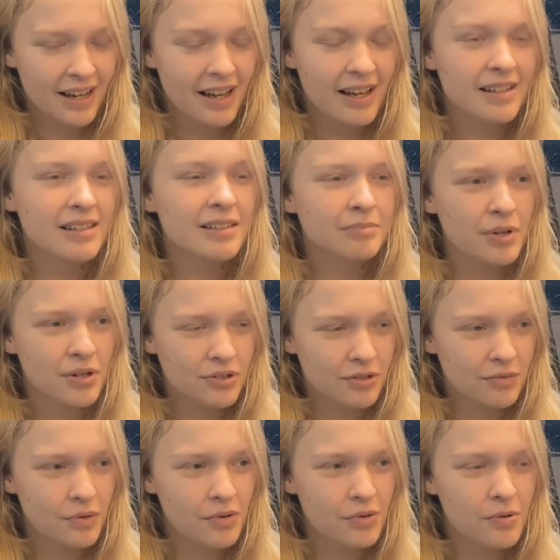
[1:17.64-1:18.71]
And most
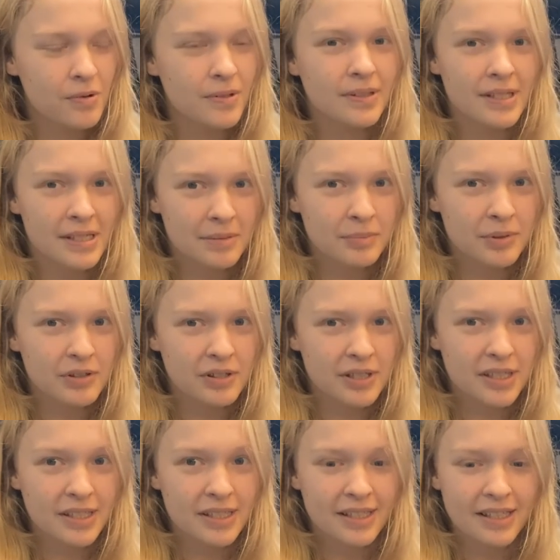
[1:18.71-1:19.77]
of all, this
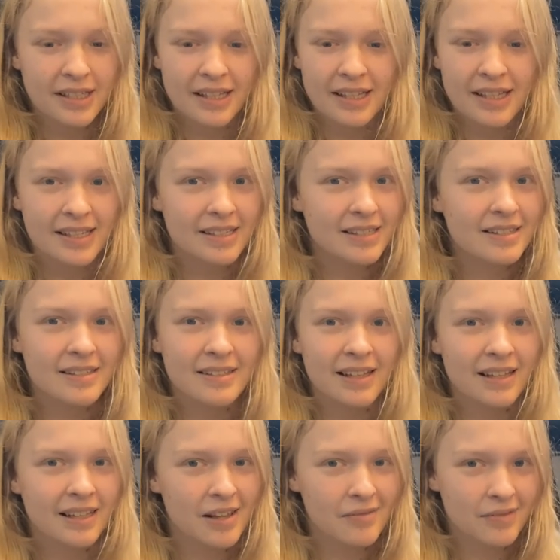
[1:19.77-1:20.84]
book is
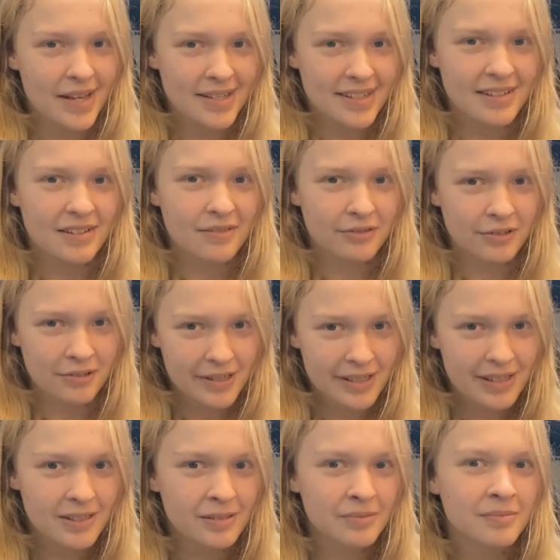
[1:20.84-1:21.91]
a love letter to the
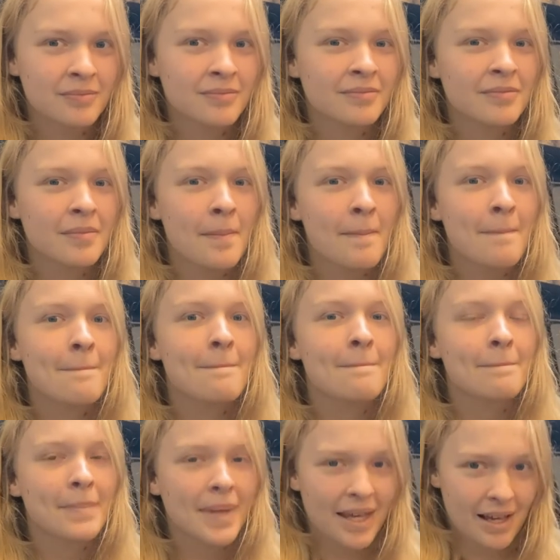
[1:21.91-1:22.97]
forest.
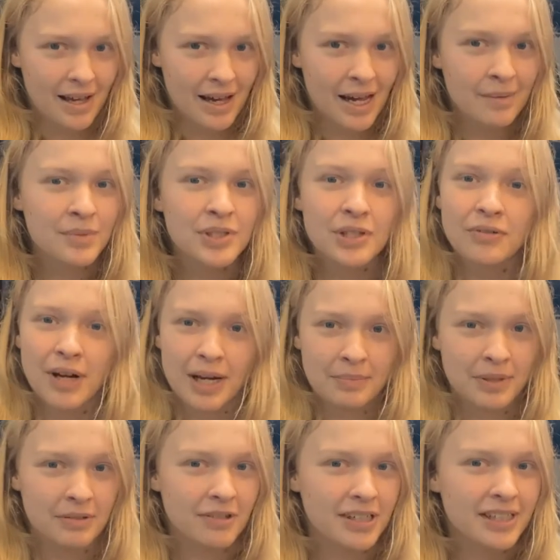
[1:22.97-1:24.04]
I'm so
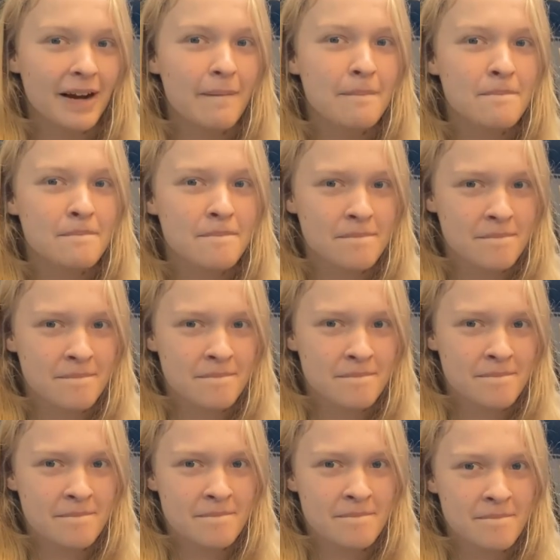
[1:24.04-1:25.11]
happy right now.
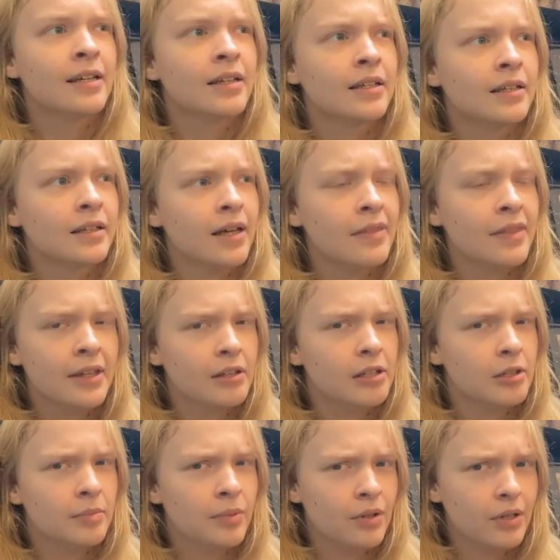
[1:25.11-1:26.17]
I think I'm
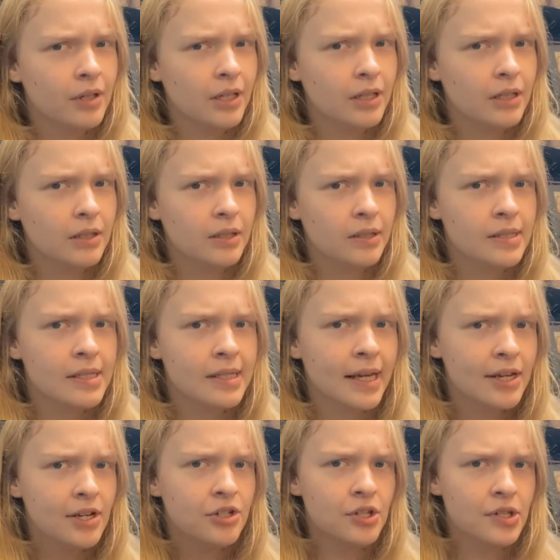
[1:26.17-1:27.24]
going to put a little
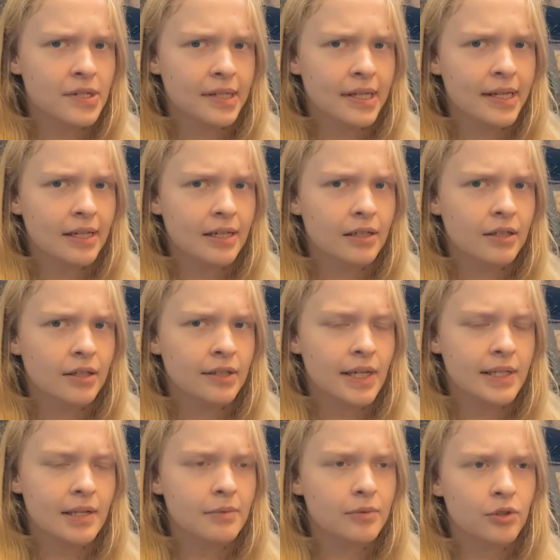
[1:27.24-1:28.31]
dedications in here.
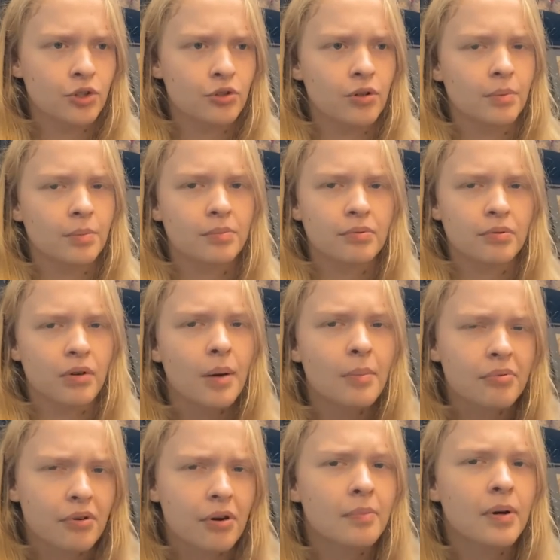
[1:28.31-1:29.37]
I didn't do a, a
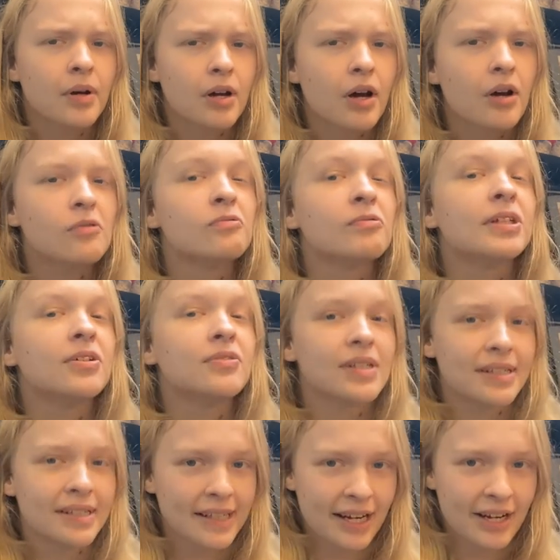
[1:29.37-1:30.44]
proper, a real
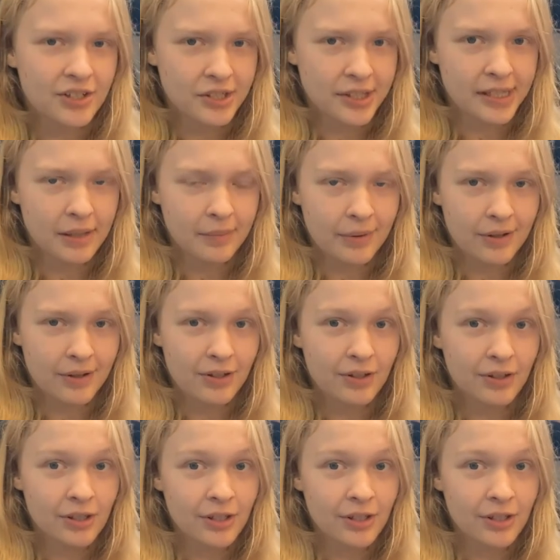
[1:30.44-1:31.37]
dedication in the book.